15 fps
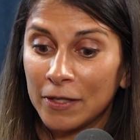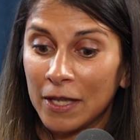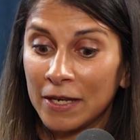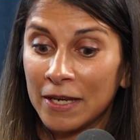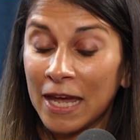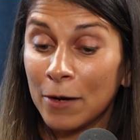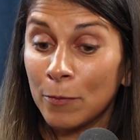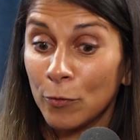
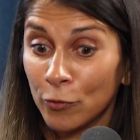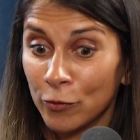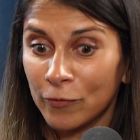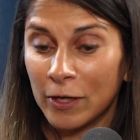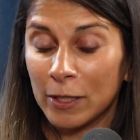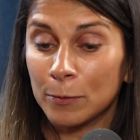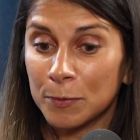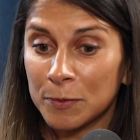now more
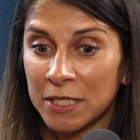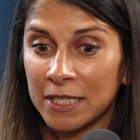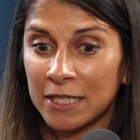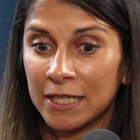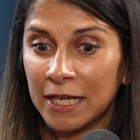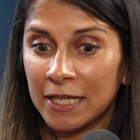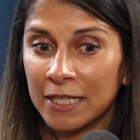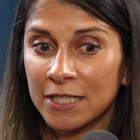available,
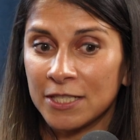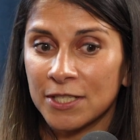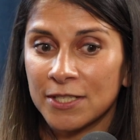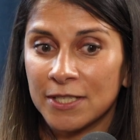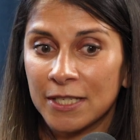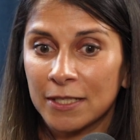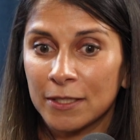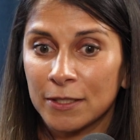particularly
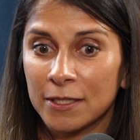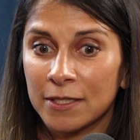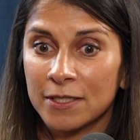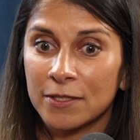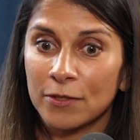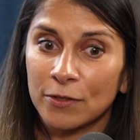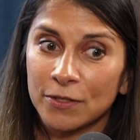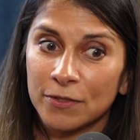NHS England at
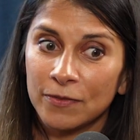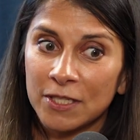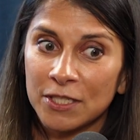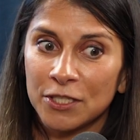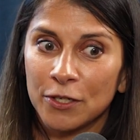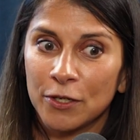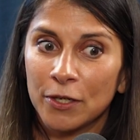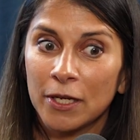the start of
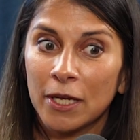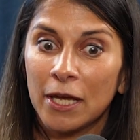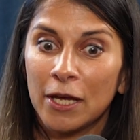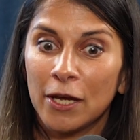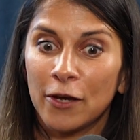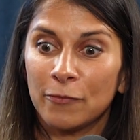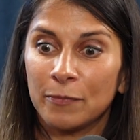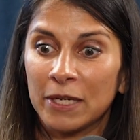this year
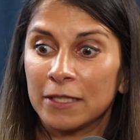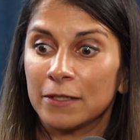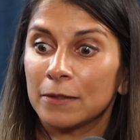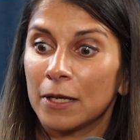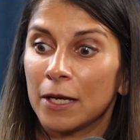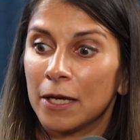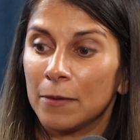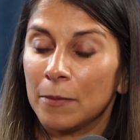have
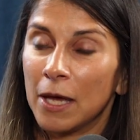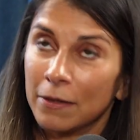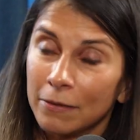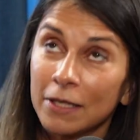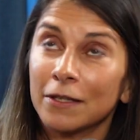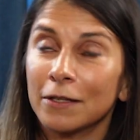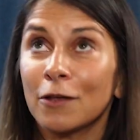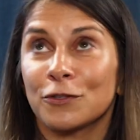made,
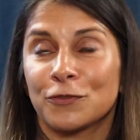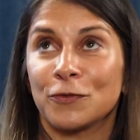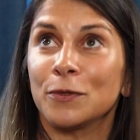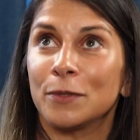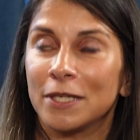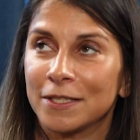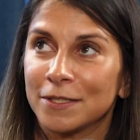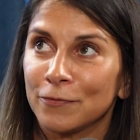and in the last
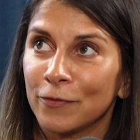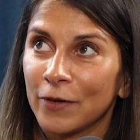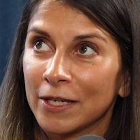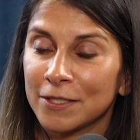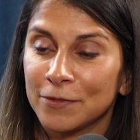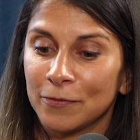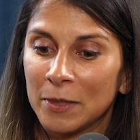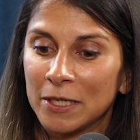few years, in
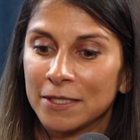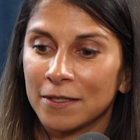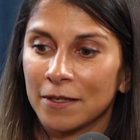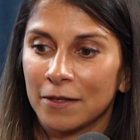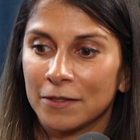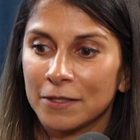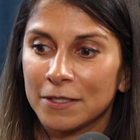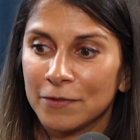fact, have made
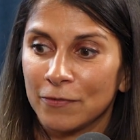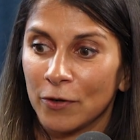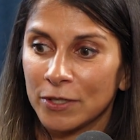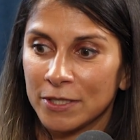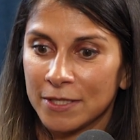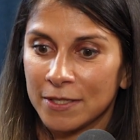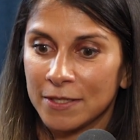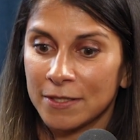other
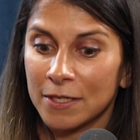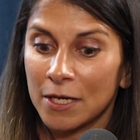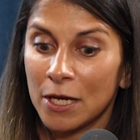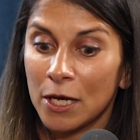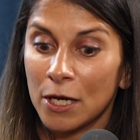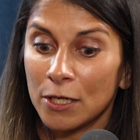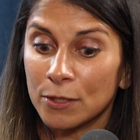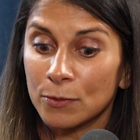devices
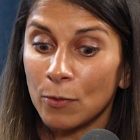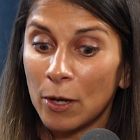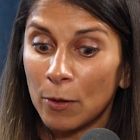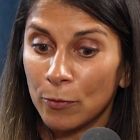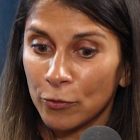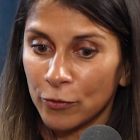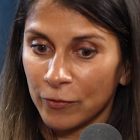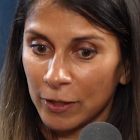as
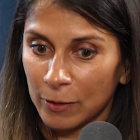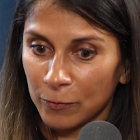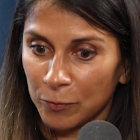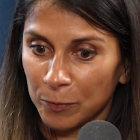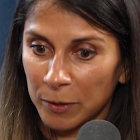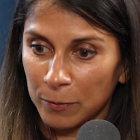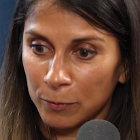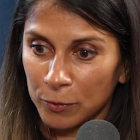well more available
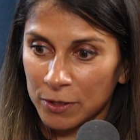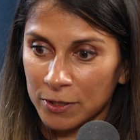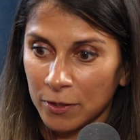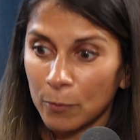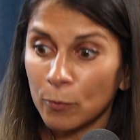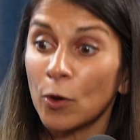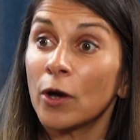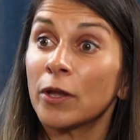for people with
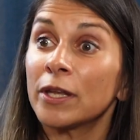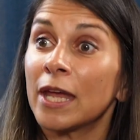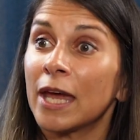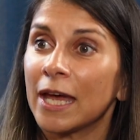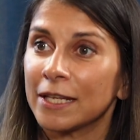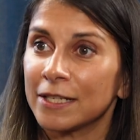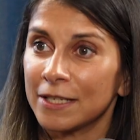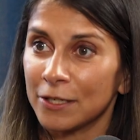type 1
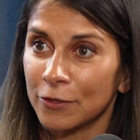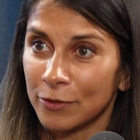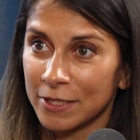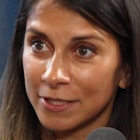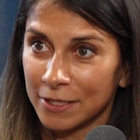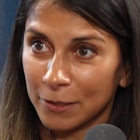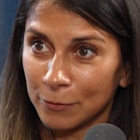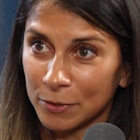and
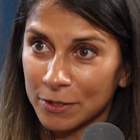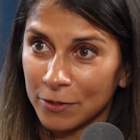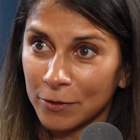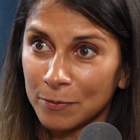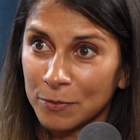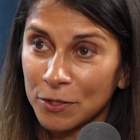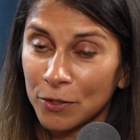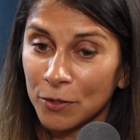increasingly with
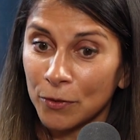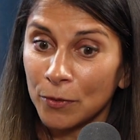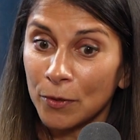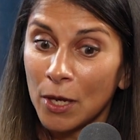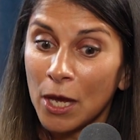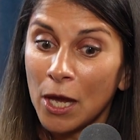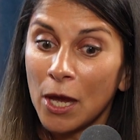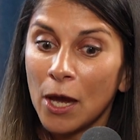type
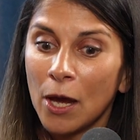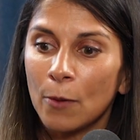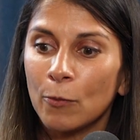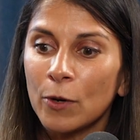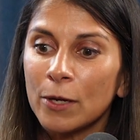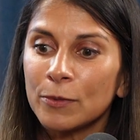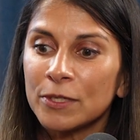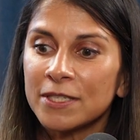2.
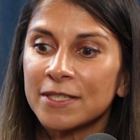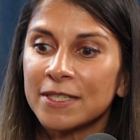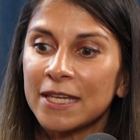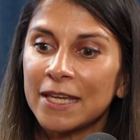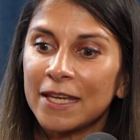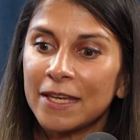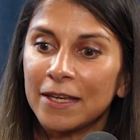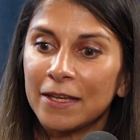And where we're
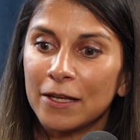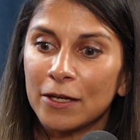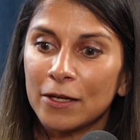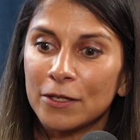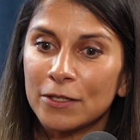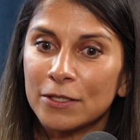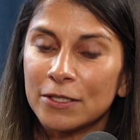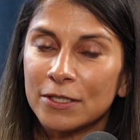seeing
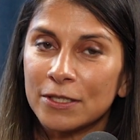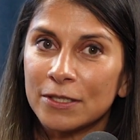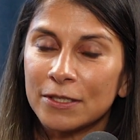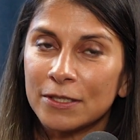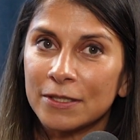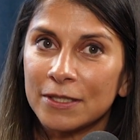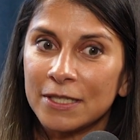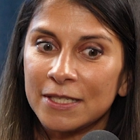
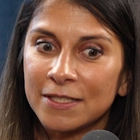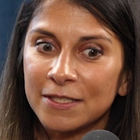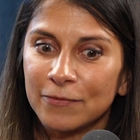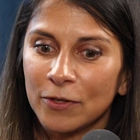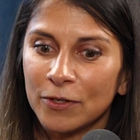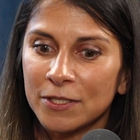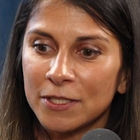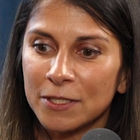these
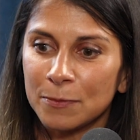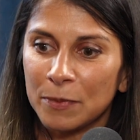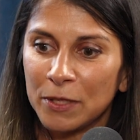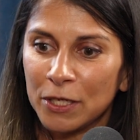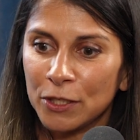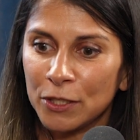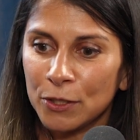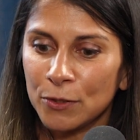devices
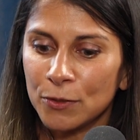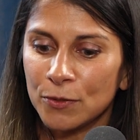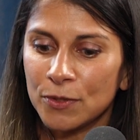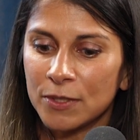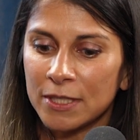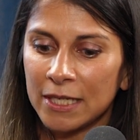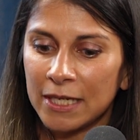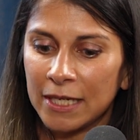being
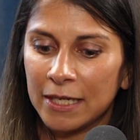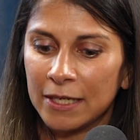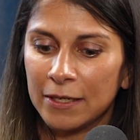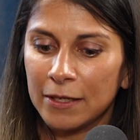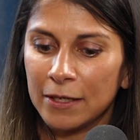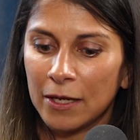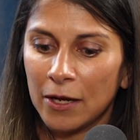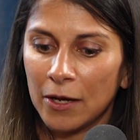used
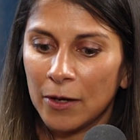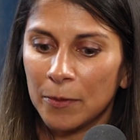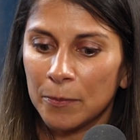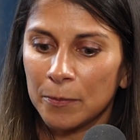in